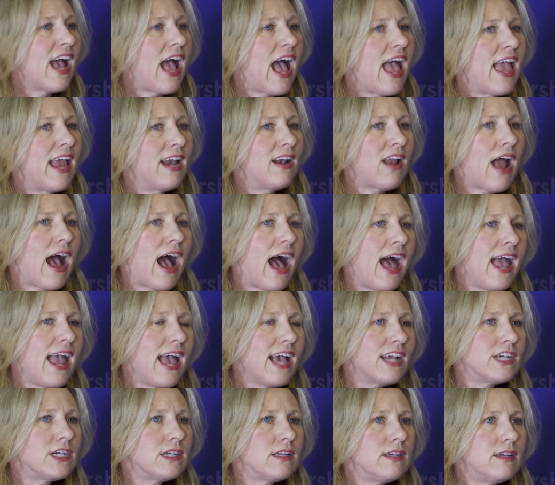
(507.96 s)
I
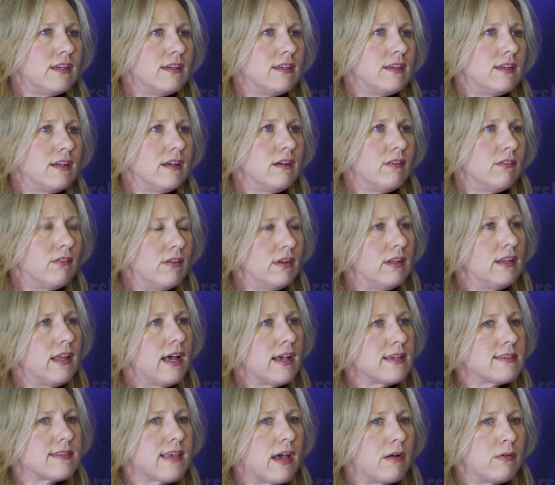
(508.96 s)
actually didn't
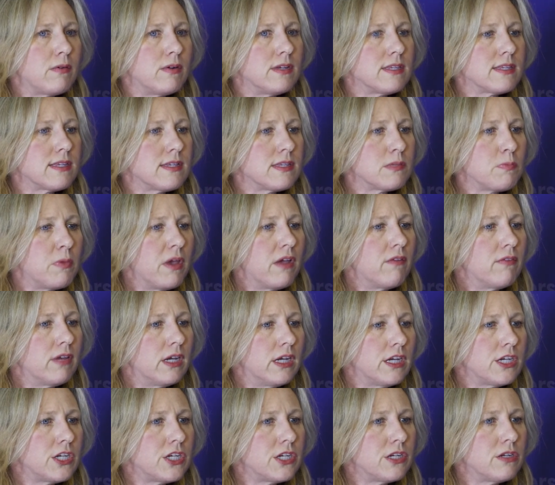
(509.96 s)
realize that was as big of an
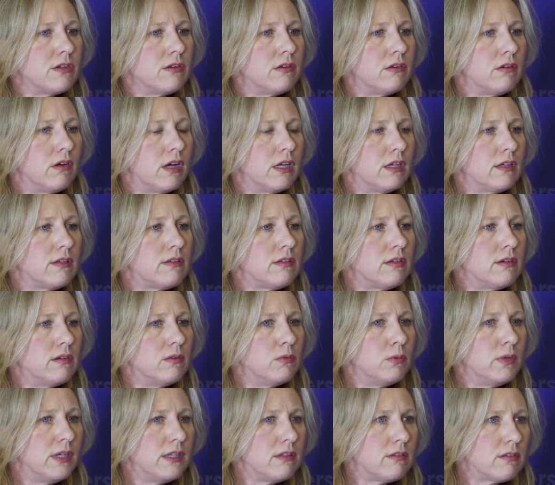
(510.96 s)
issue until
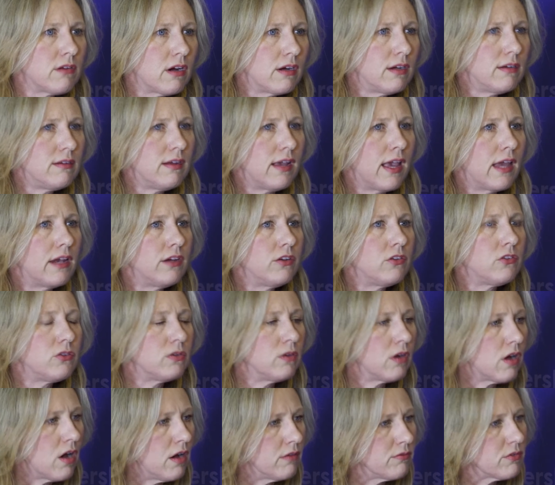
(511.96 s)
we started to get into
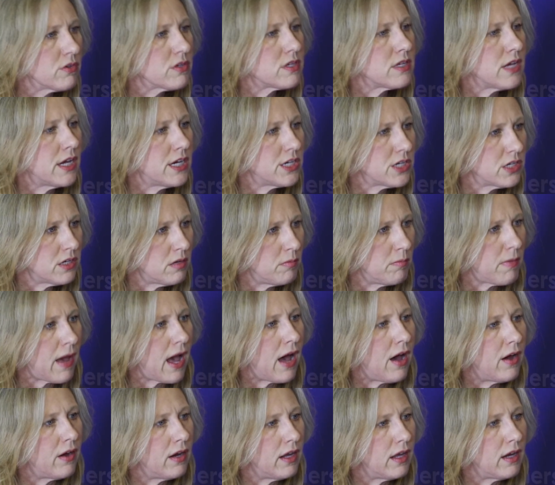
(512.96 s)
a conversation
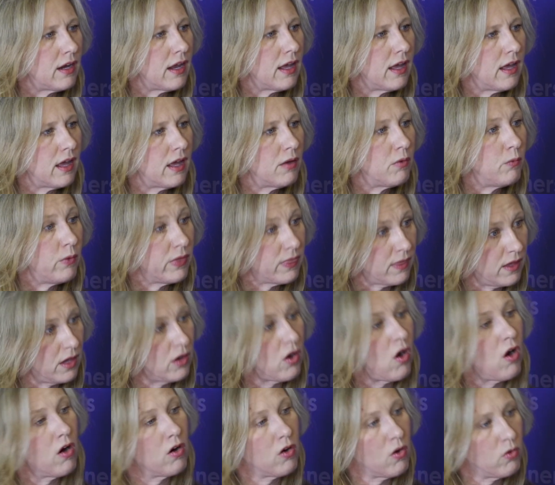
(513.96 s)
about it within
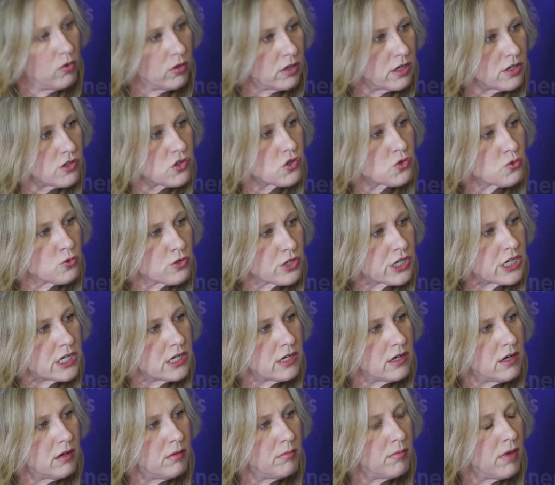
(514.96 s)
our own
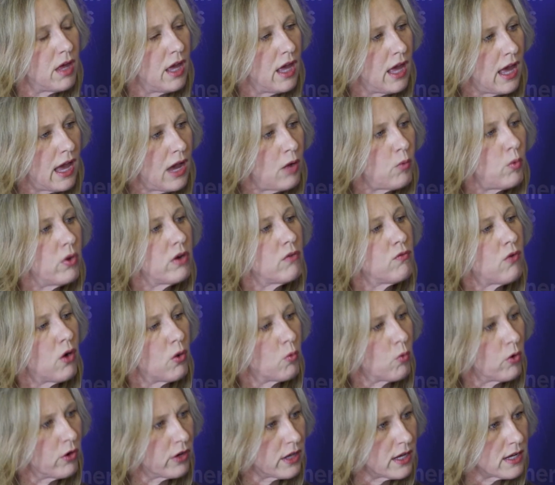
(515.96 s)
consortium at one of our
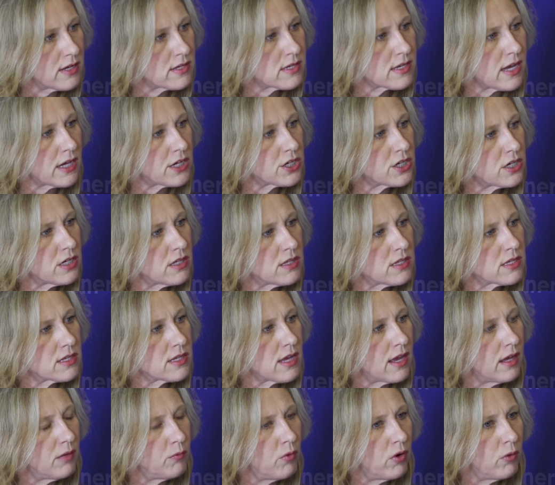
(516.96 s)
working sessions,
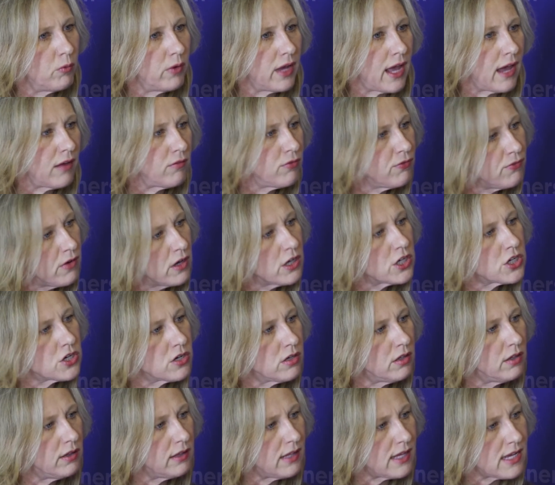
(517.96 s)
where we had
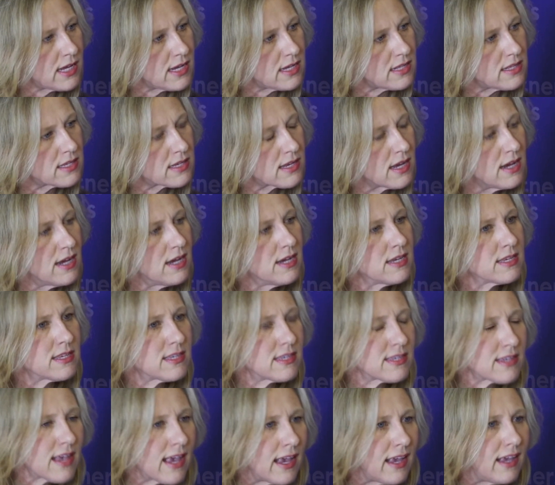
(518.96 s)
functional leads
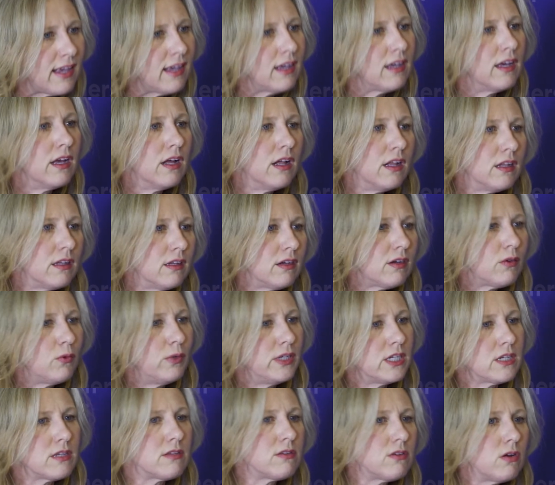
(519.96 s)
saying, look, we
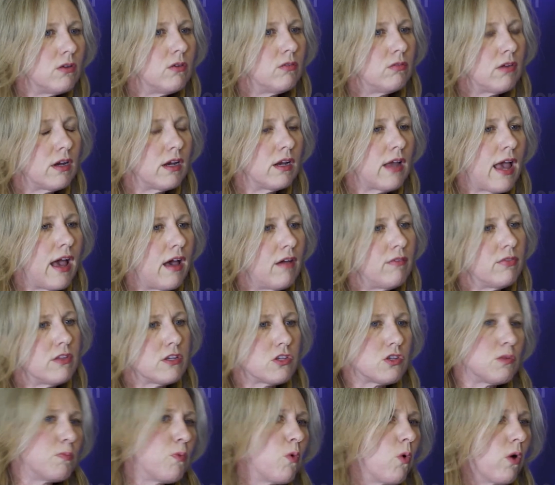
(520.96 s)
just don't have the
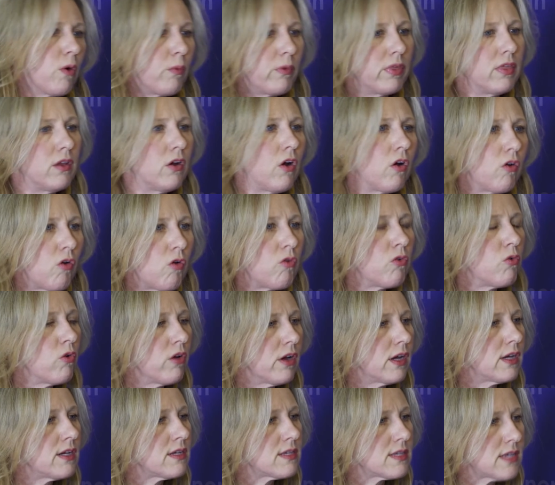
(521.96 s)
support within our own
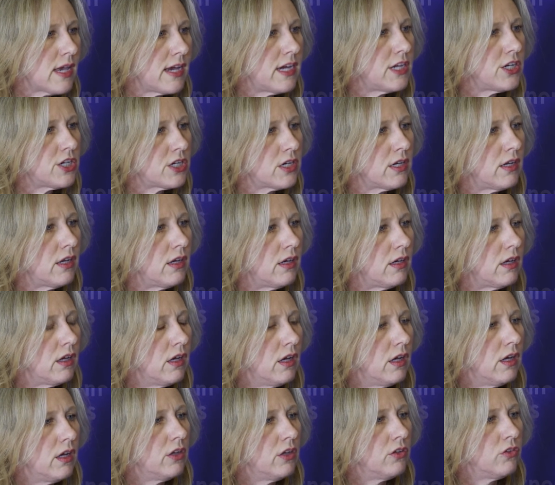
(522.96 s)
organization
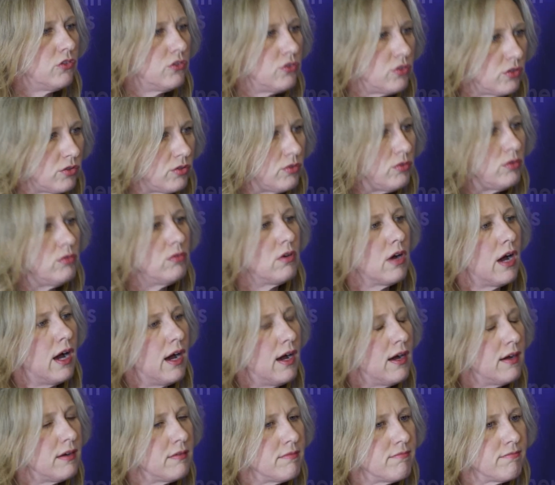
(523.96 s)
to
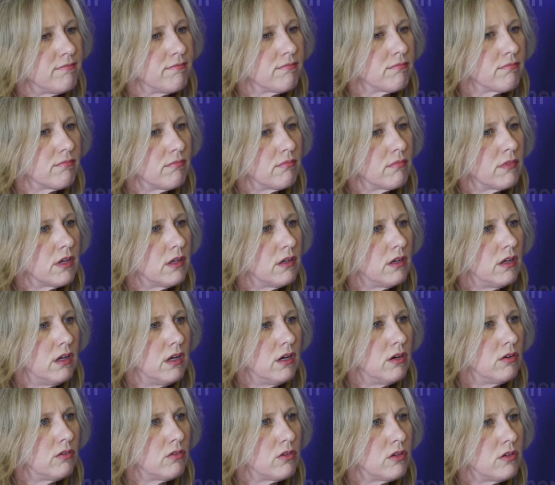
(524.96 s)

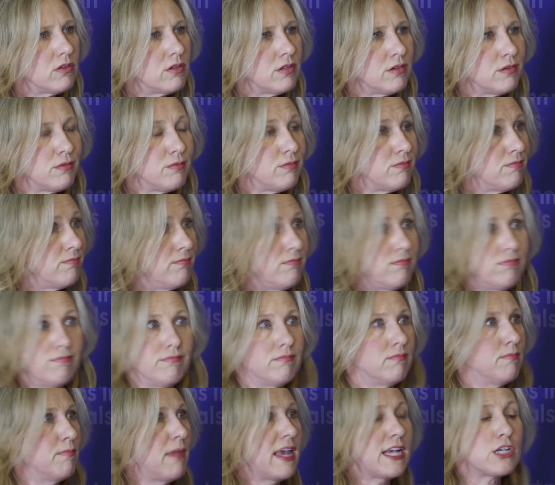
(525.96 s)
to
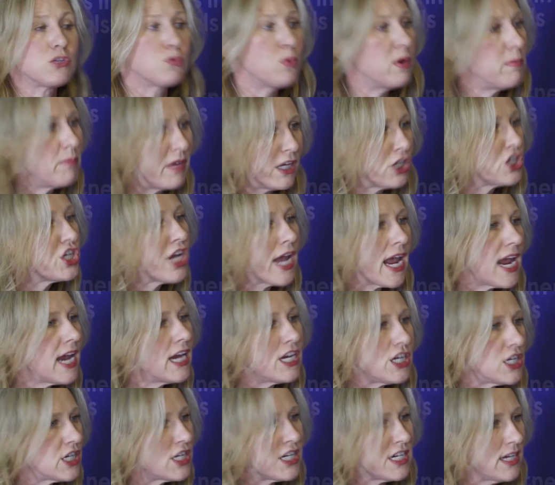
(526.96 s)
make sweeping
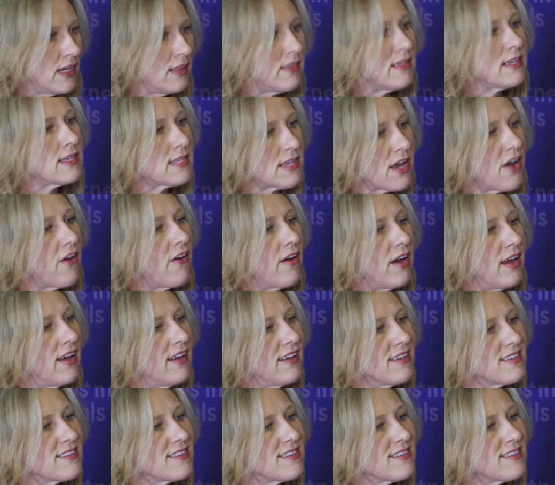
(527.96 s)
change in this area.